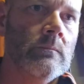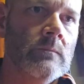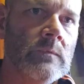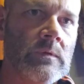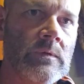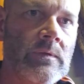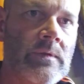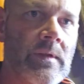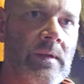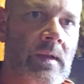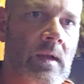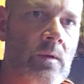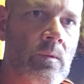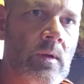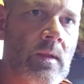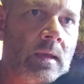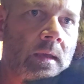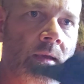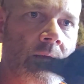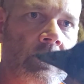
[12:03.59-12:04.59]
So I don't know
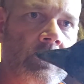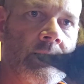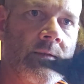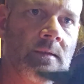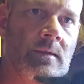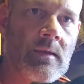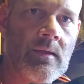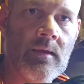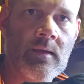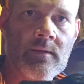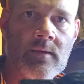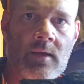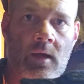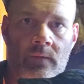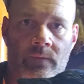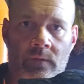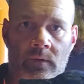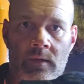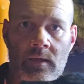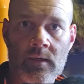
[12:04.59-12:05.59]
whether you can see this,
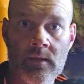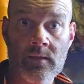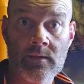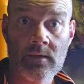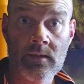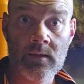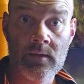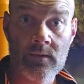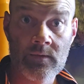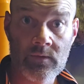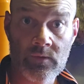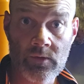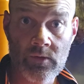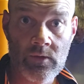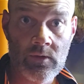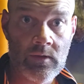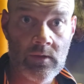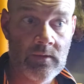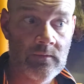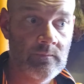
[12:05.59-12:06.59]
hopefully you can see this
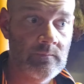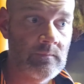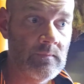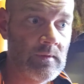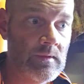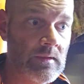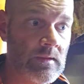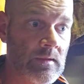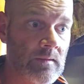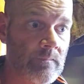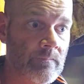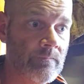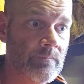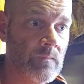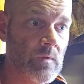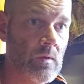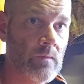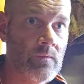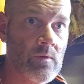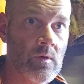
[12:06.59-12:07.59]
alright.
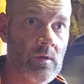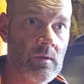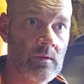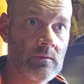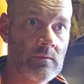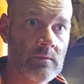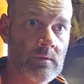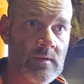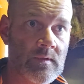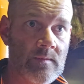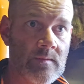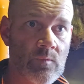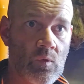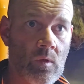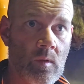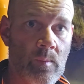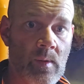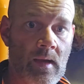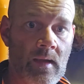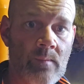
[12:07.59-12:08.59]
I've got a
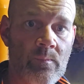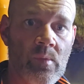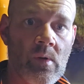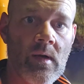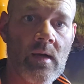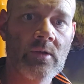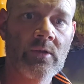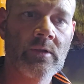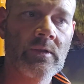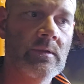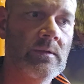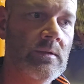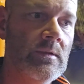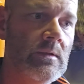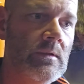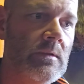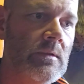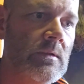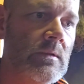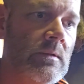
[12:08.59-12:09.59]
smaller paintbrush,
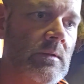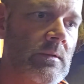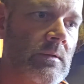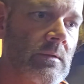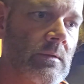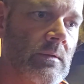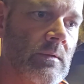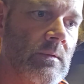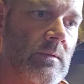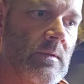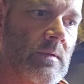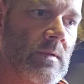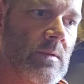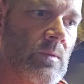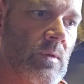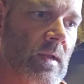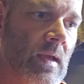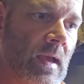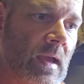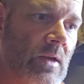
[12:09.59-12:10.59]
so I
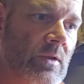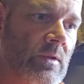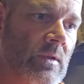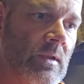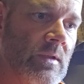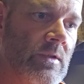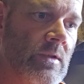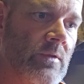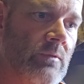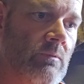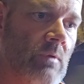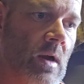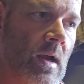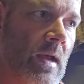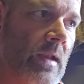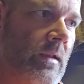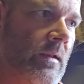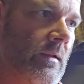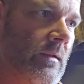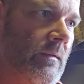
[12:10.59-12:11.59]
want to actually just
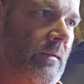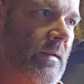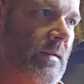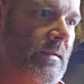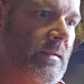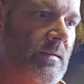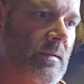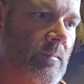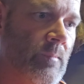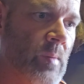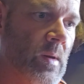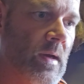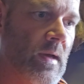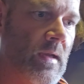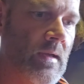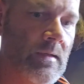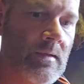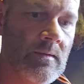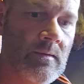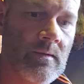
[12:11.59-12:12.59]
run this
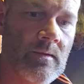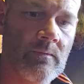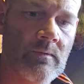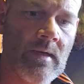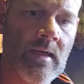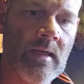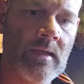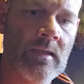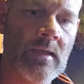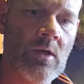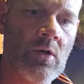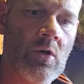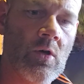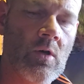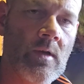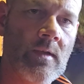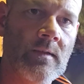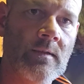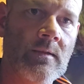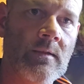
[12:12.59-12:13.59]
paint around the
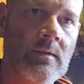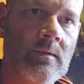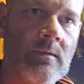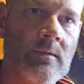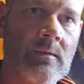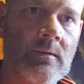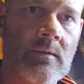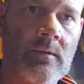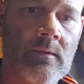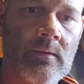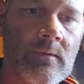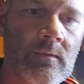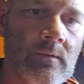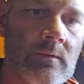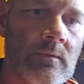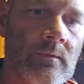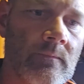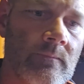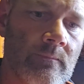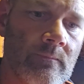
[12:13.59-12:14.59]
eyes
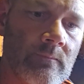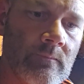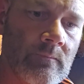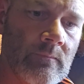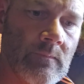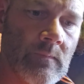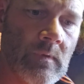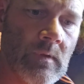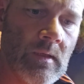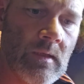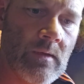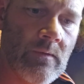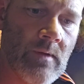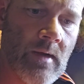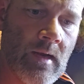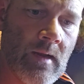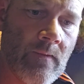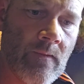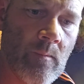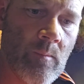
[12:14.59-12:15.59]
and
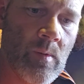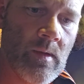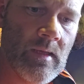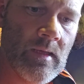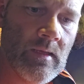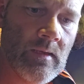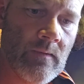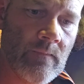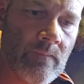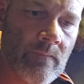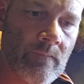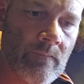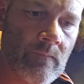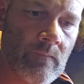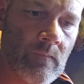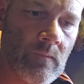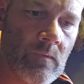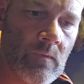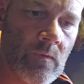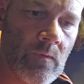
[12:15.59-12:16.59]
around the beak,
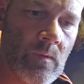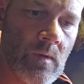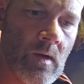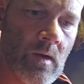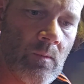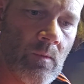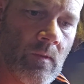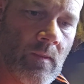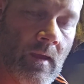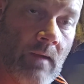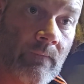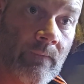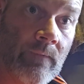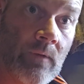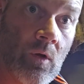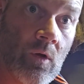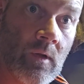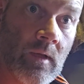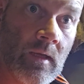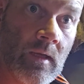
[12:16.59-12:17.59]
because we don't want that
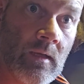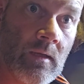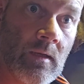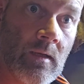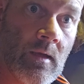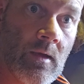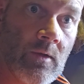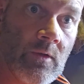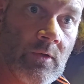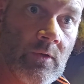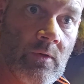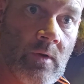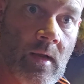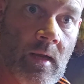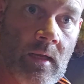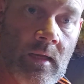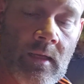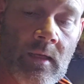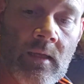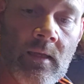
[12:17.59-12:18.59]
flocking to go
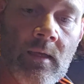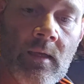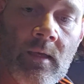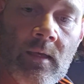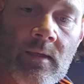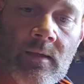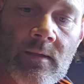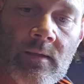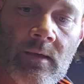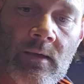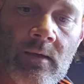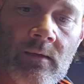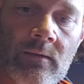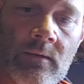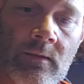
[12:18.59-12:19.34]
straight in there. So